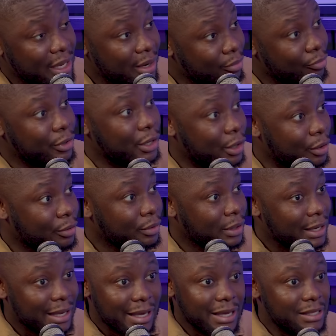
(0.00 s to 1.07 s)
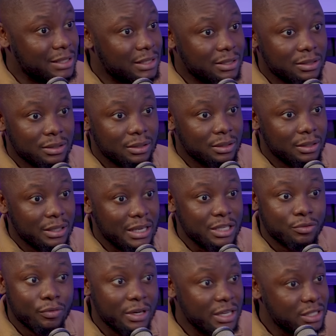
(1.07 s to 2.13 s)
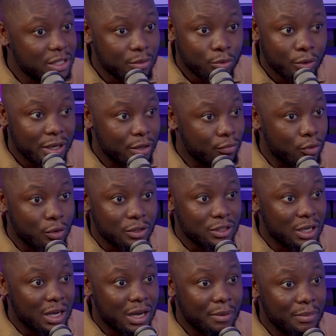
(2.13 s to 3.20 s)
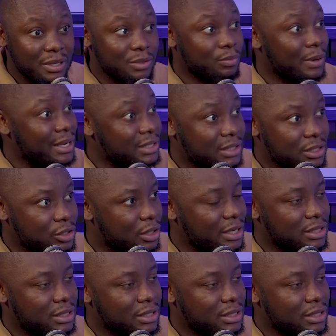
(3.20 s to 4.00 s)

at him, Rio, it's he's releasing the ball at the wrong time. He's wasting shots.